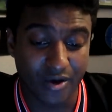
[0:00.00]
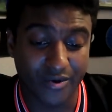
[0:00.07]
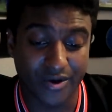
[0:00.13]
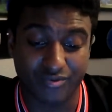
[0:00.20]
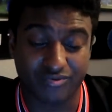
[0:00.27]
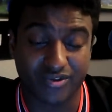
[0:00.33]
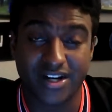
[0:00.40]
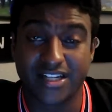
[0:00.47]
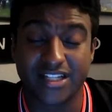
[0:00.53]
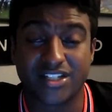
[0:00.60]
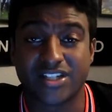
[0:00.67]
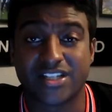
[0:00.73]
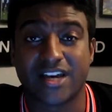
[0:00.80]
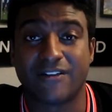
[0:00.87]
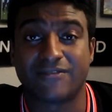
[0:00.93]
we really
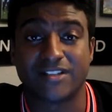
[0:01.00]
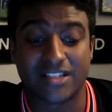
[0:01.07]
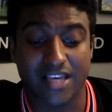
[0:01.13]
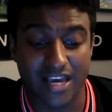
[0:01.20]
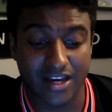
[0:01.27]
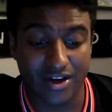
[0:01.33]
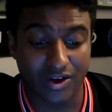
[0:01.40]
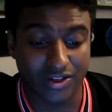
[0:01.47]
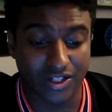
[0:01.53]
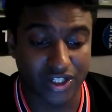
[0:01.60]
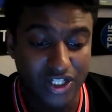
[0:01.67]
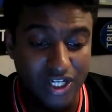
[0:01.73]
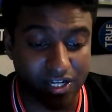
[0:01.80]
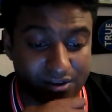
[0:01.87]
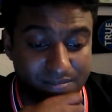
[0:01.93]
just have to take it on the
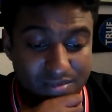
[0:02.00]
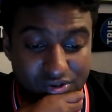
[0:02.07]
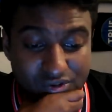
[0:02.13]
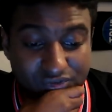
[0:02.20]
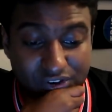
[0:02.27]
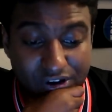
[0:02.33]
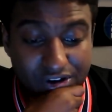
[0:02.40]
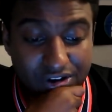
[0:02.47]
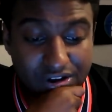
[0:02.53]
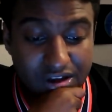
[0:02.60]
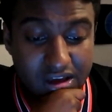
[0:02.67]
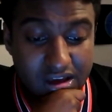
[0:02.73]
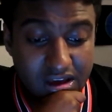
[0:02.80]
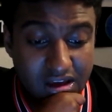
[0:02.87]
chin and move on.